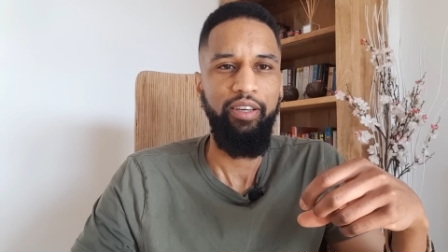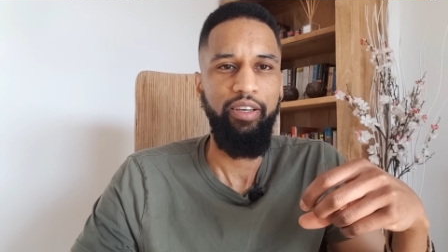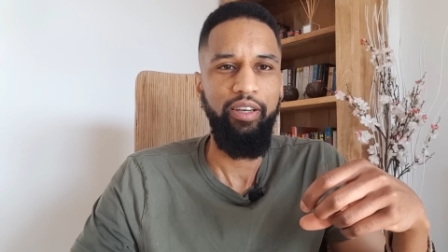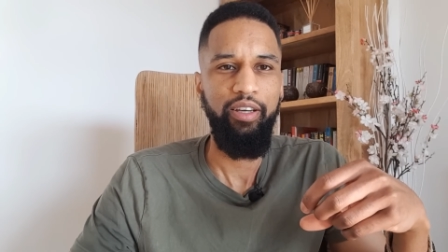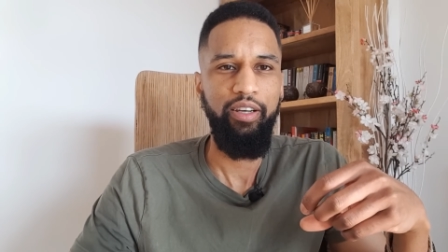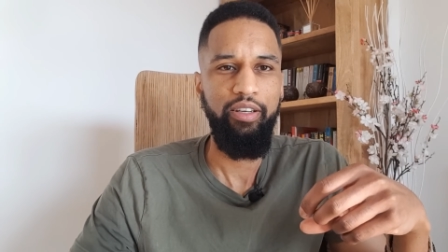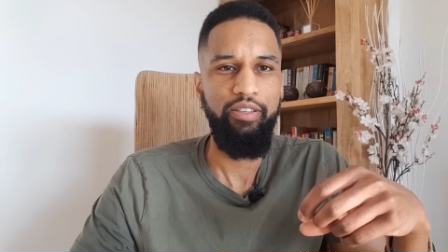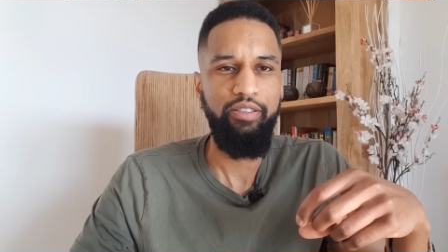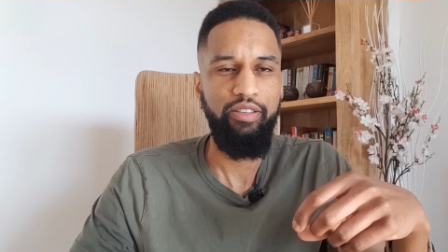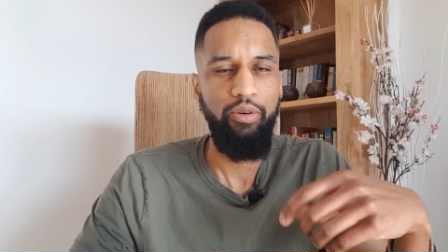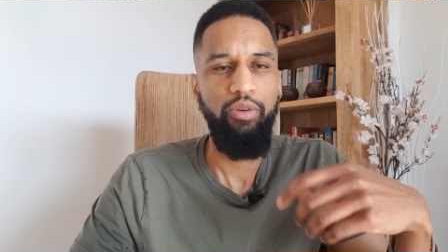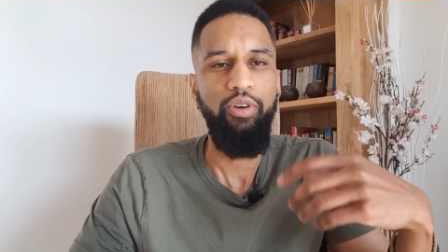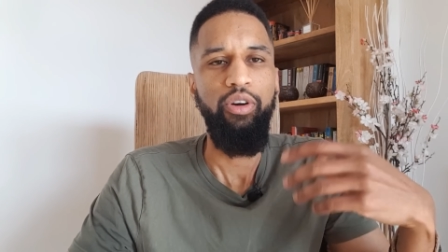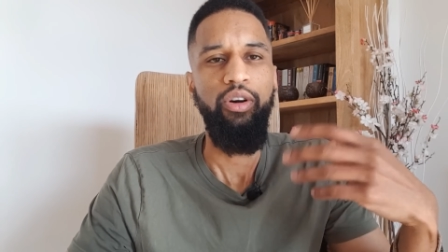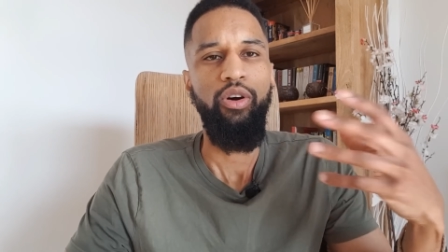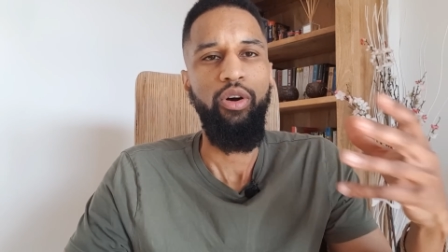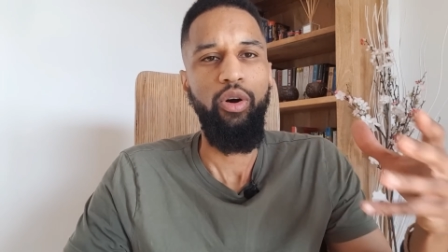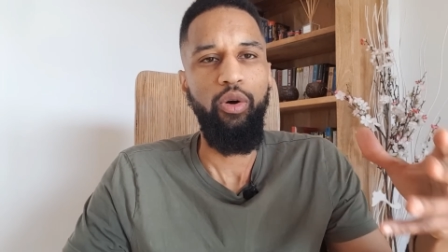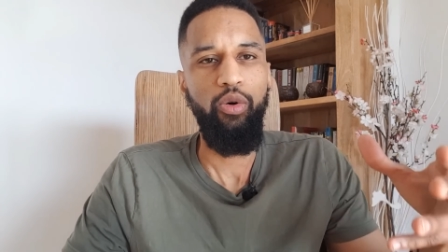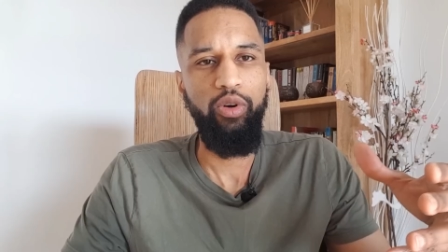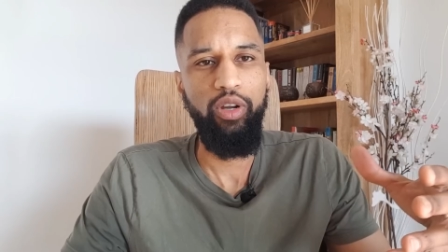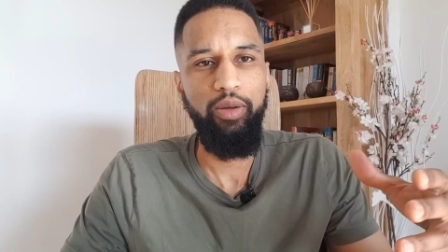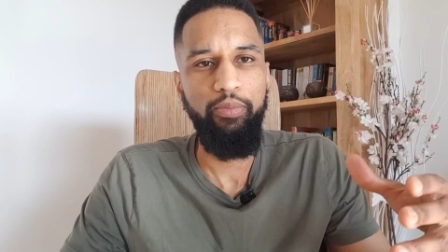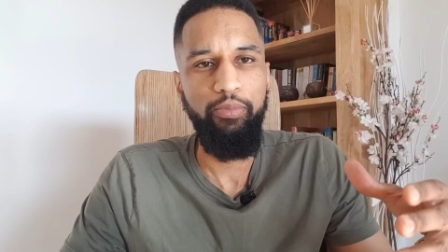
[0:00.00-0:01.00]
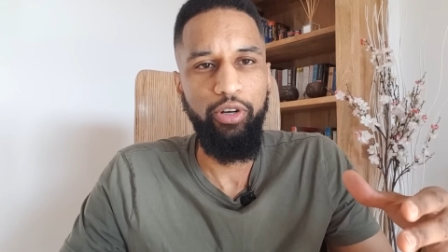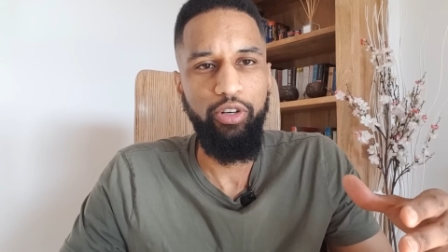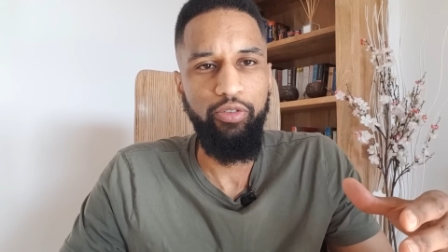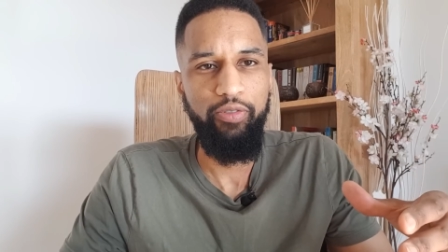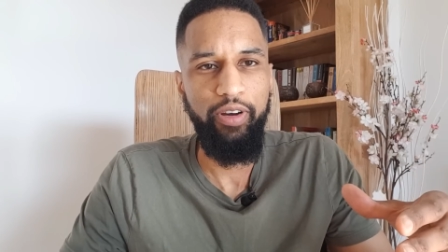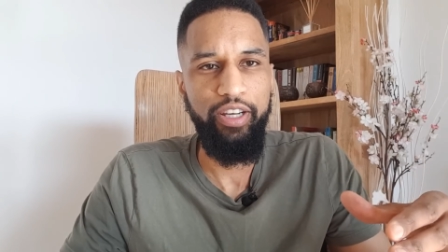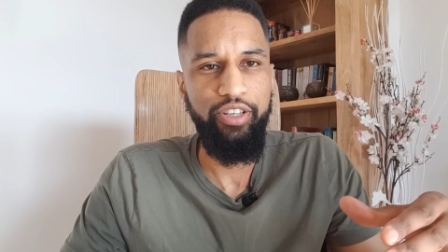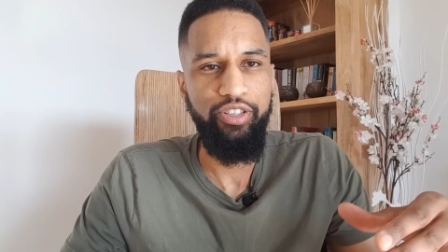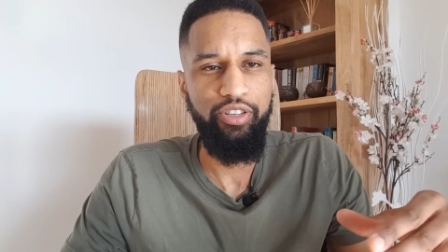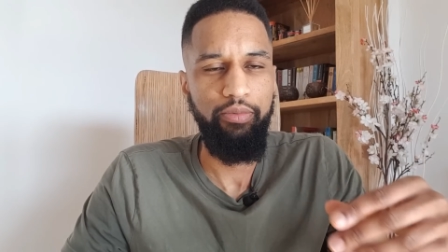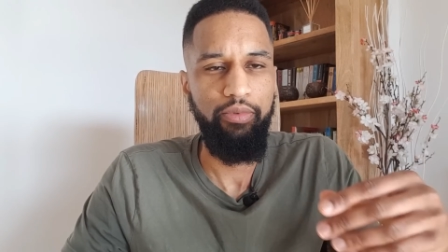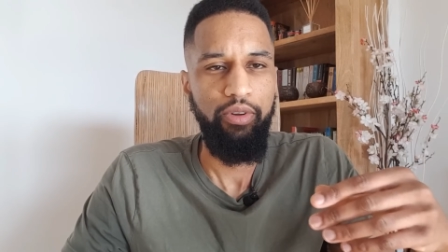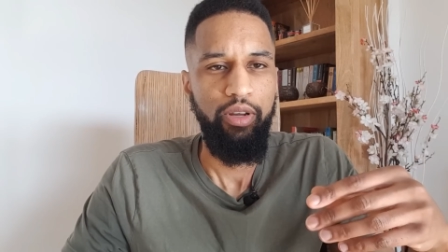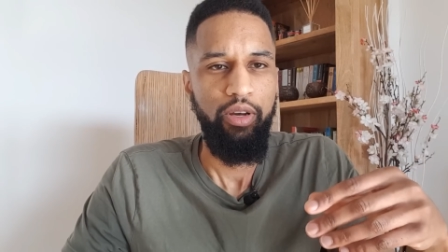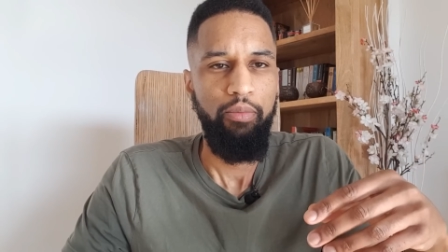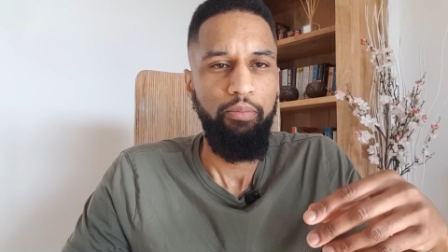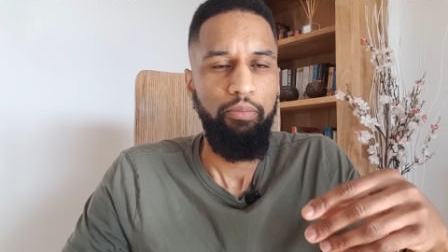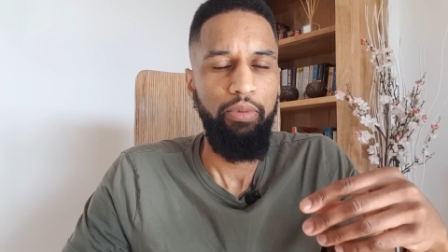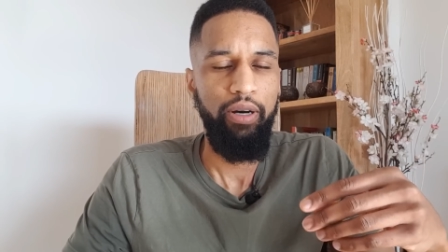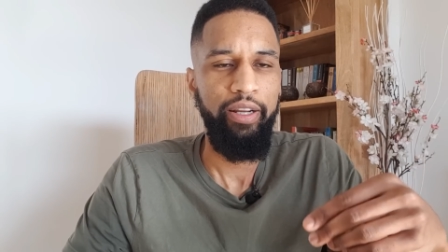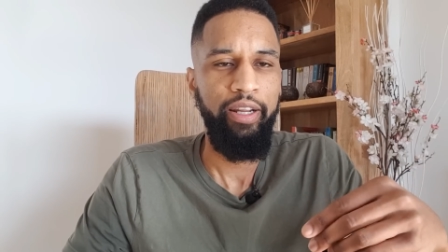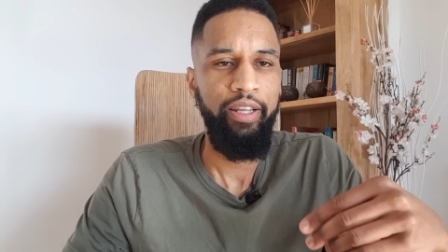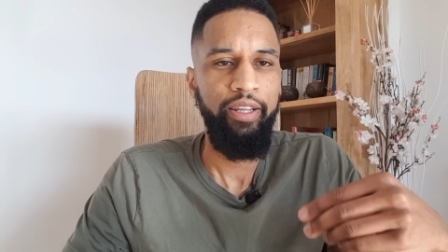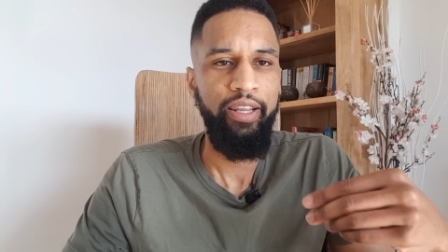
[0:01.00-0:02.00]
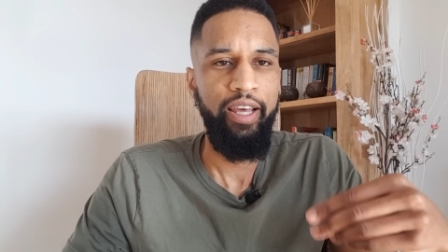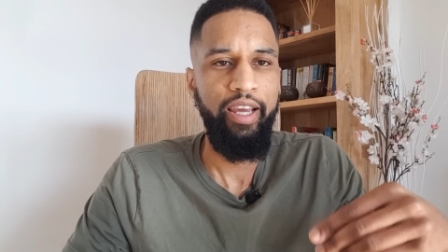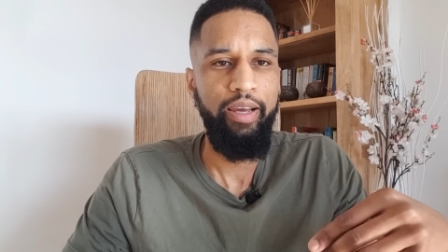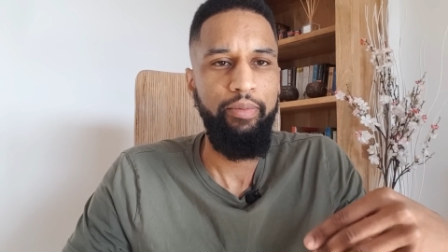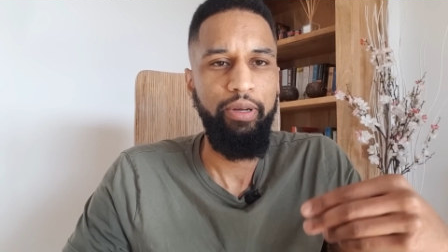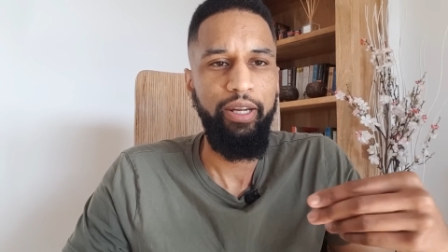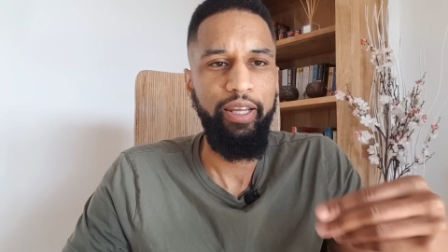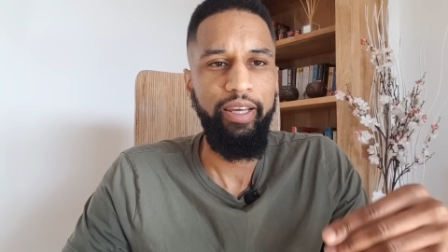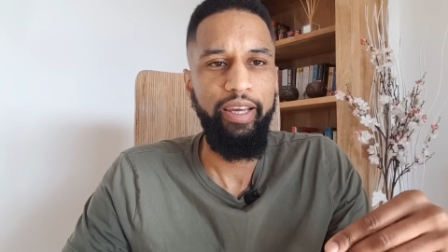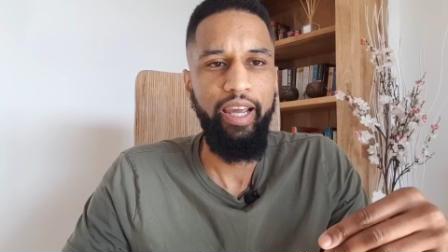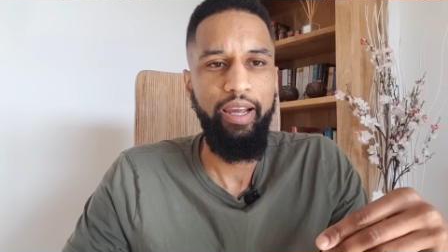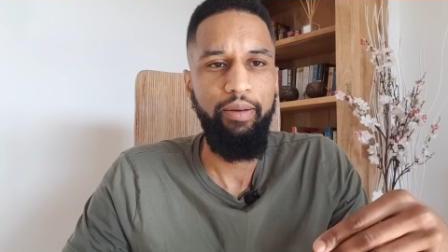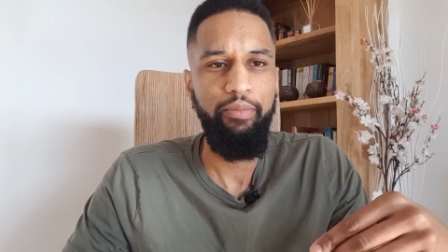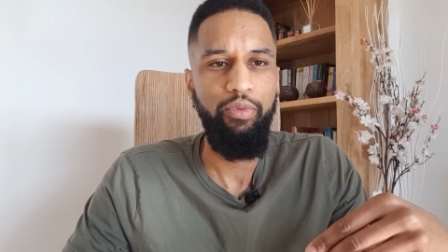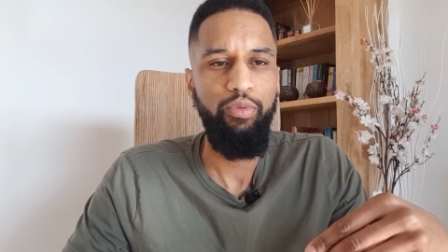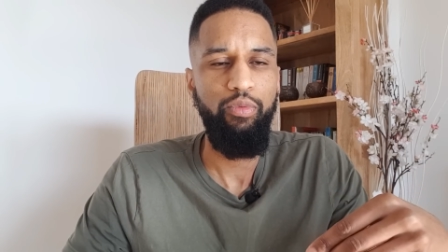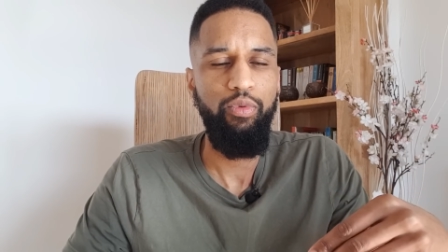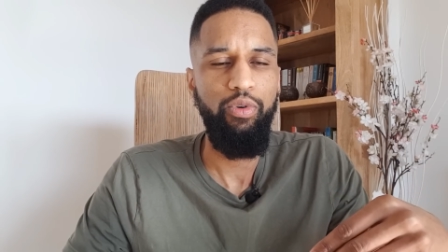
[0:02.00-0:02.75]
yeah? So all in moderation, but the name of the game